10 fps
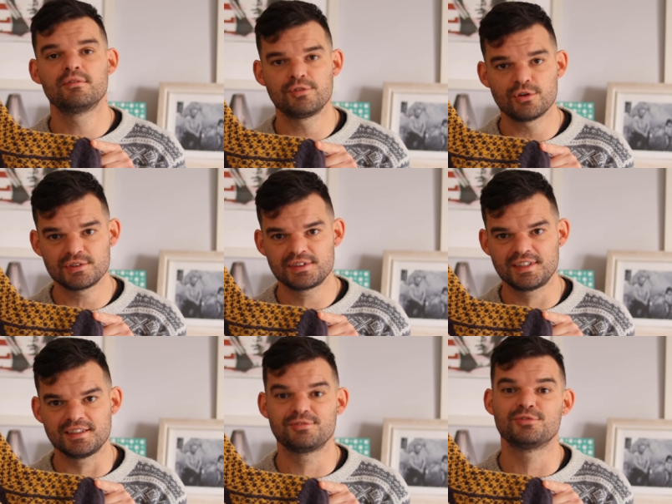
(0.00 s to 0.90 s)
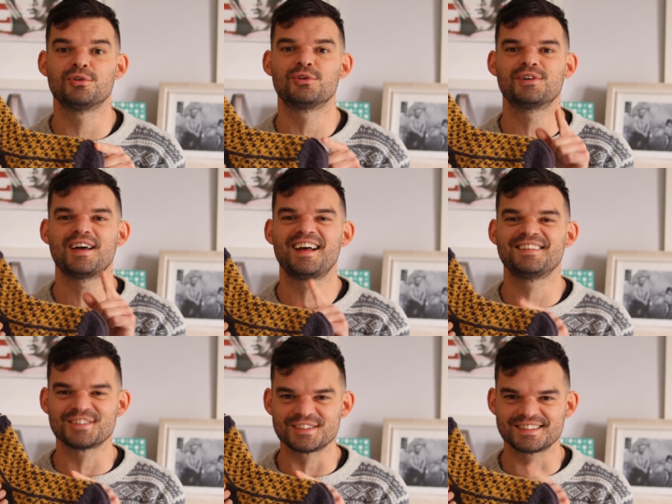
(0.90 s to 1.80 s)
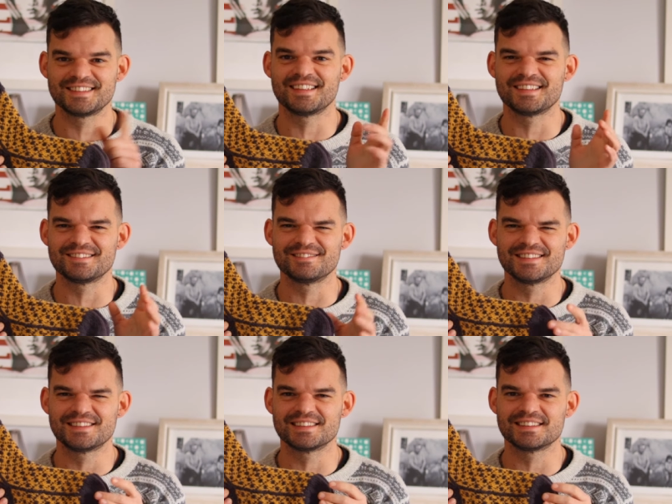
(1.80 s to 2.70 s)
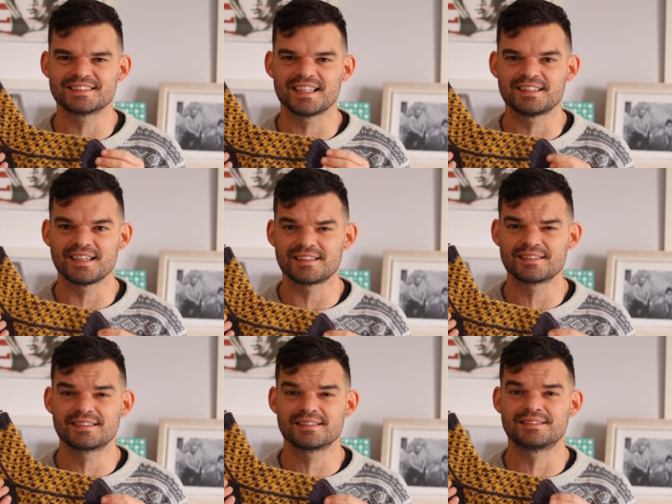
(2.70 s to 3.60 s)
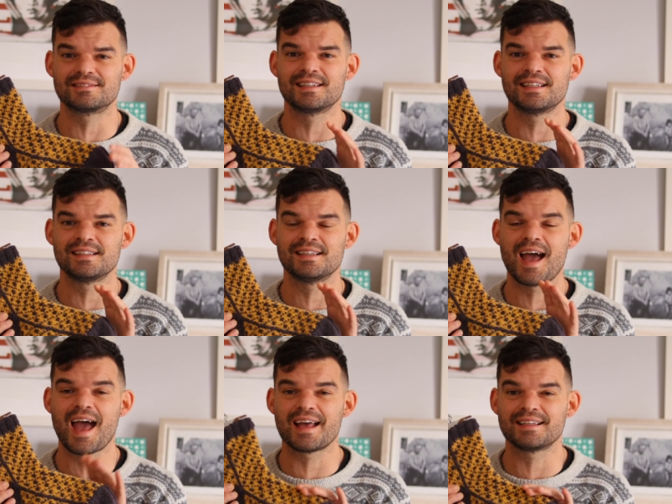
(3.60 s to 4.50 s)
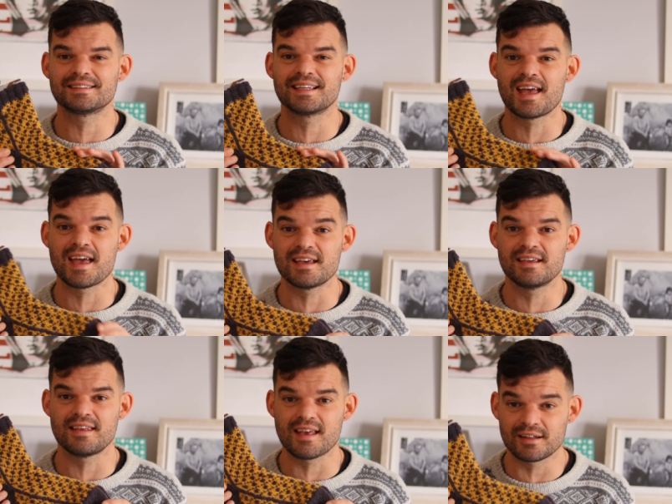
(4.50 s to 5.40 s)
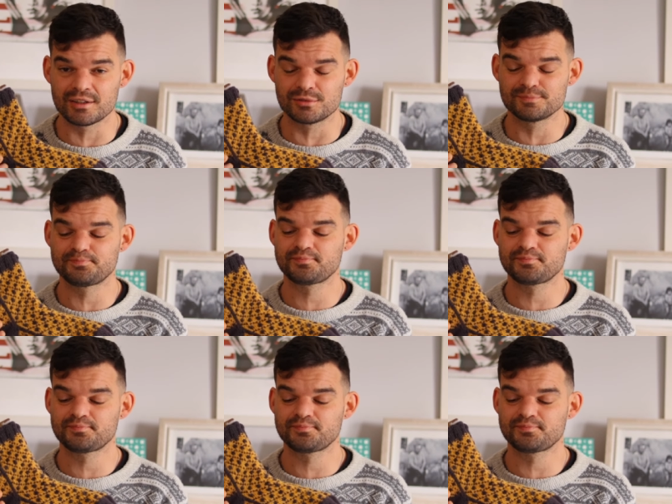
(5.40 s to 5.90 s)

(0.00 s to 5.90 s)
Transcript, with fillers: 44 and 39 which is a dark gray and a yellow.